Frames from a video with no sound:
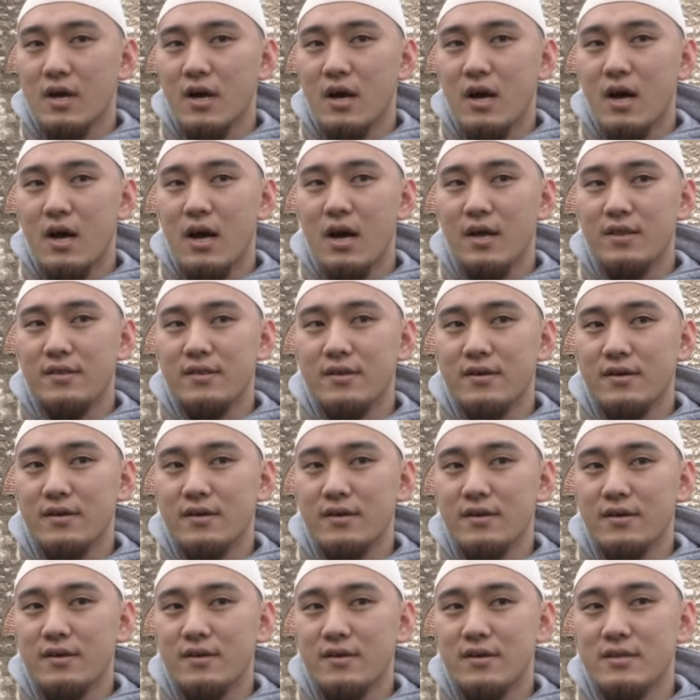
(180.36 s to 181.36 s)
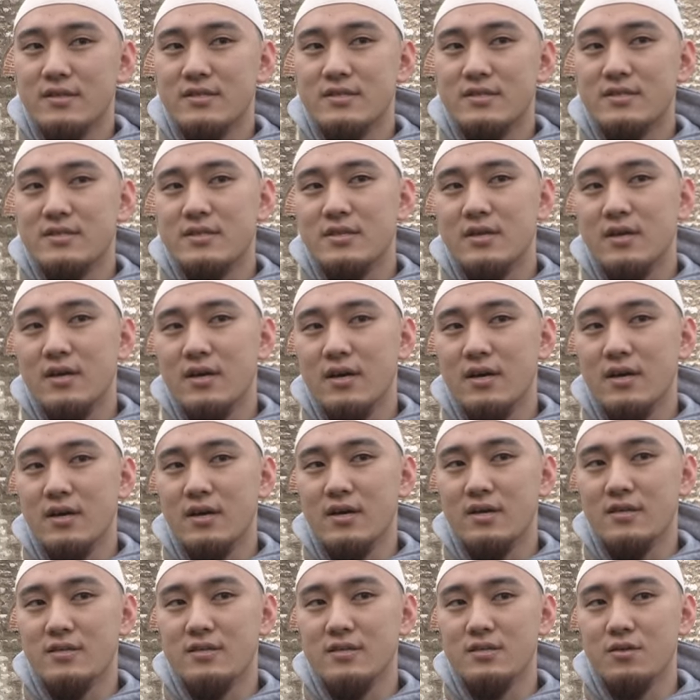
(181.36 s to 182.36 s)
And it's
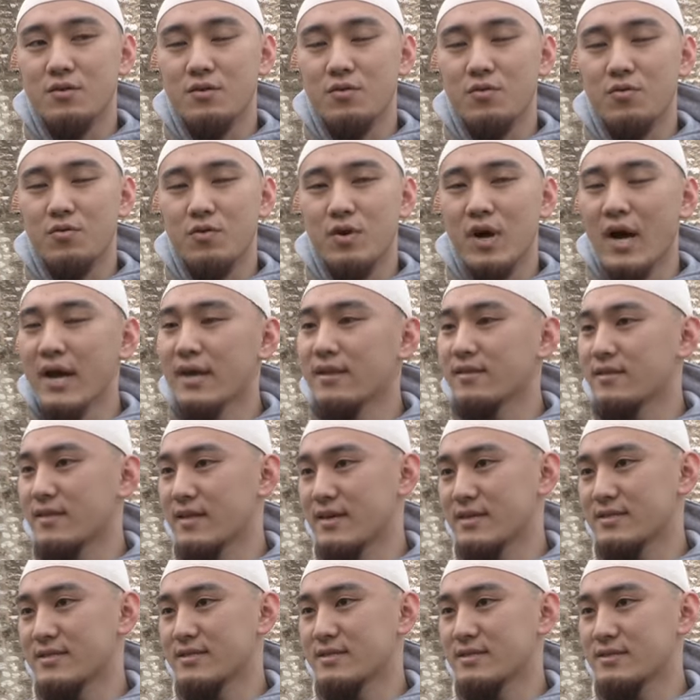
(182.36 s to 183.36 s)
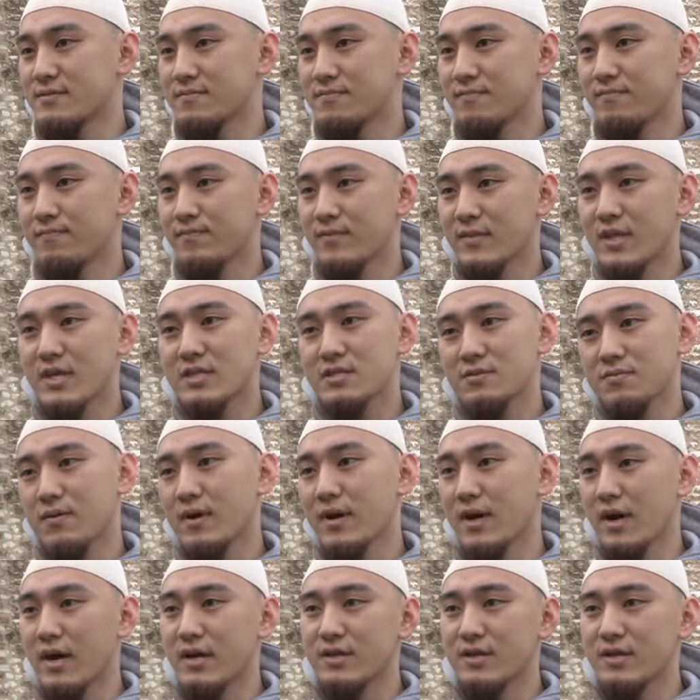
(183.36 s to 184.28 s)
so kindness. That's why I